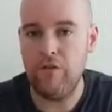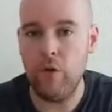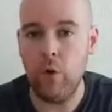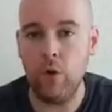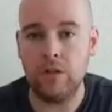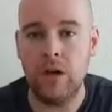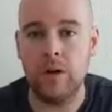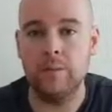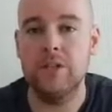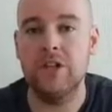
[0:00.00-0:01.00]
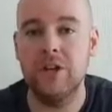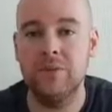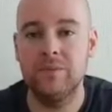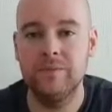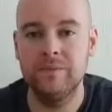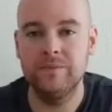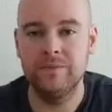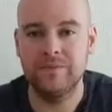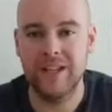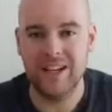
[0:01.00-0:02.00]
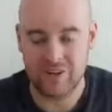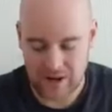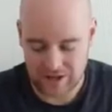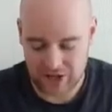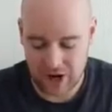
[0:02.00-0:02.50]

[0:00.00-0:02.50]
4 times 2. Great